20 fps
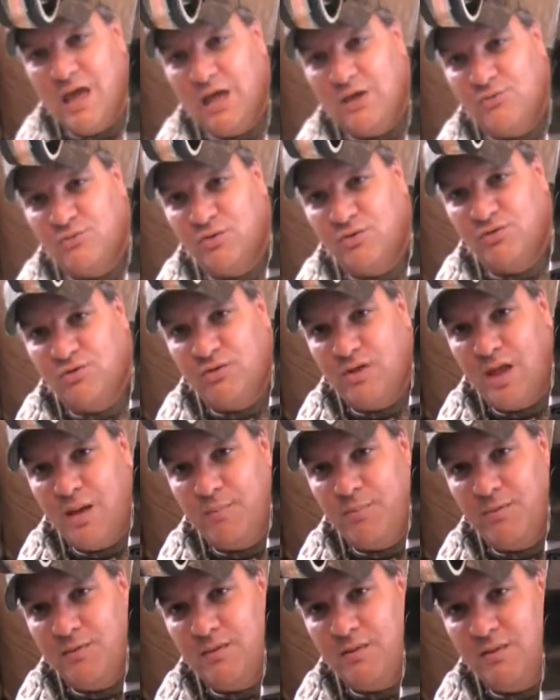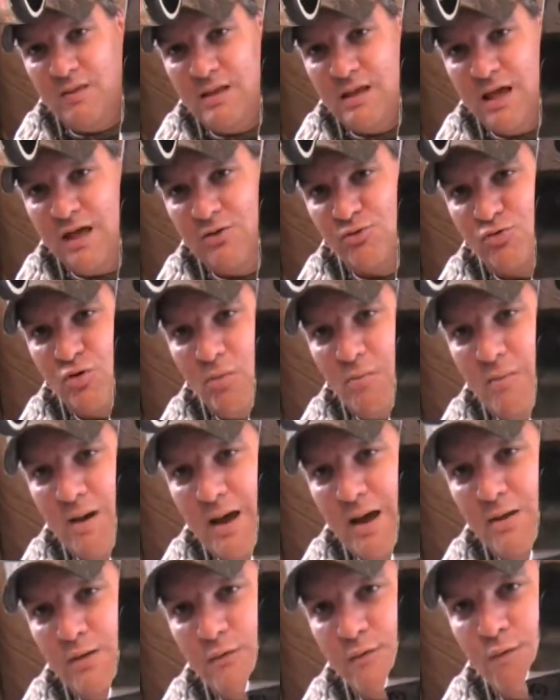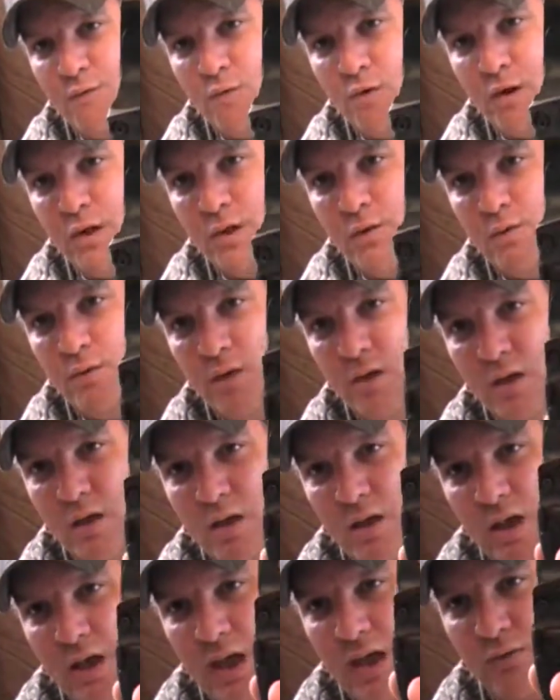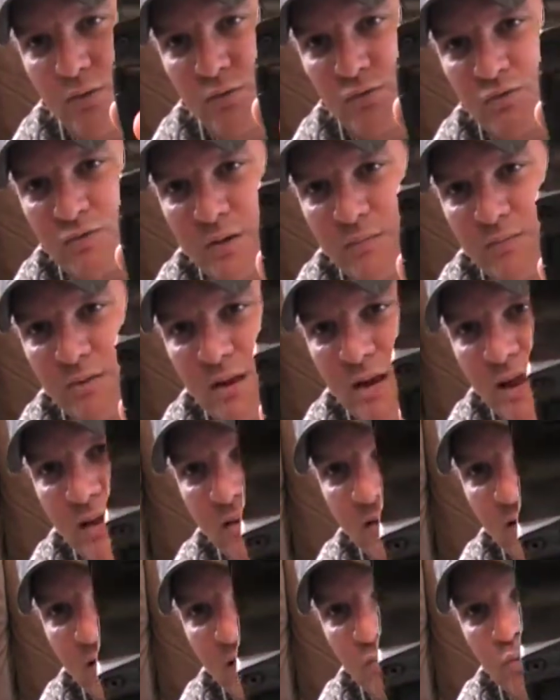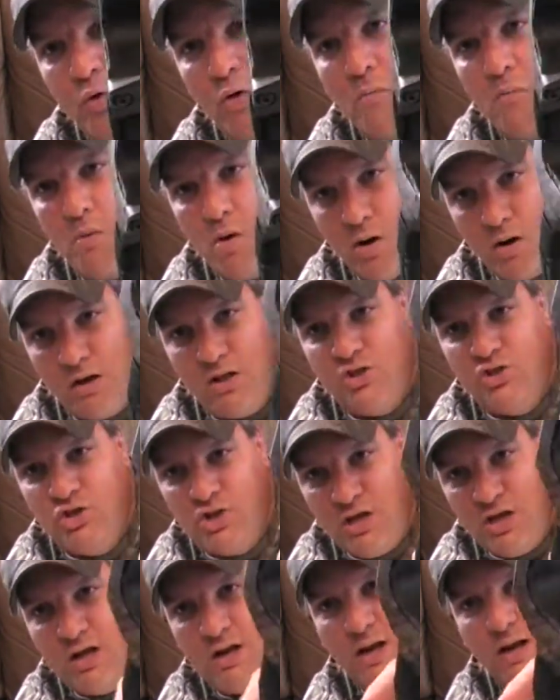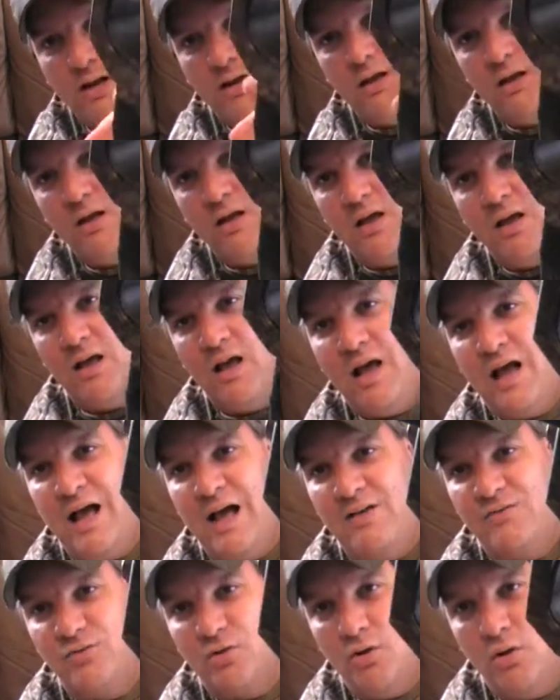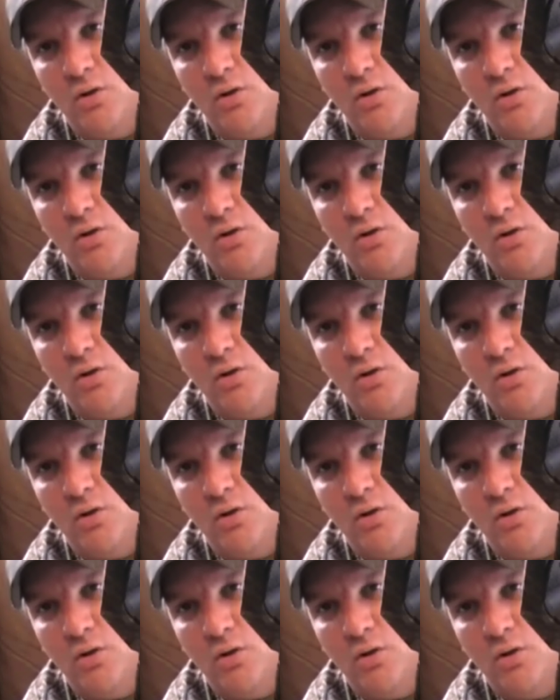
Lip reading: extra step and the extra mile for you and do something like this. Well, Martin Cheetah has